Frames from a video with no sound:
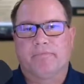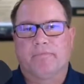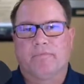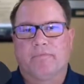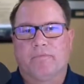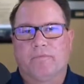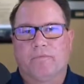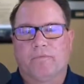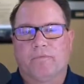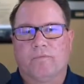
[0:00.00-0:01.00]

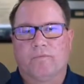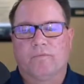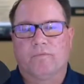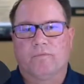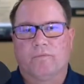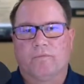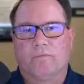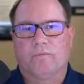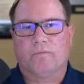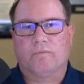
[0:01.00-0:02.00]

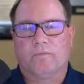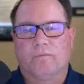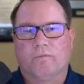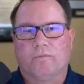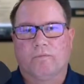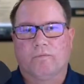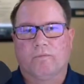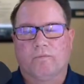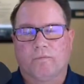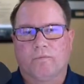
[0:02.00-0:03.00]

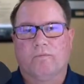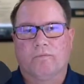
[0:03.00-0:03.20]
This person isn't speaking.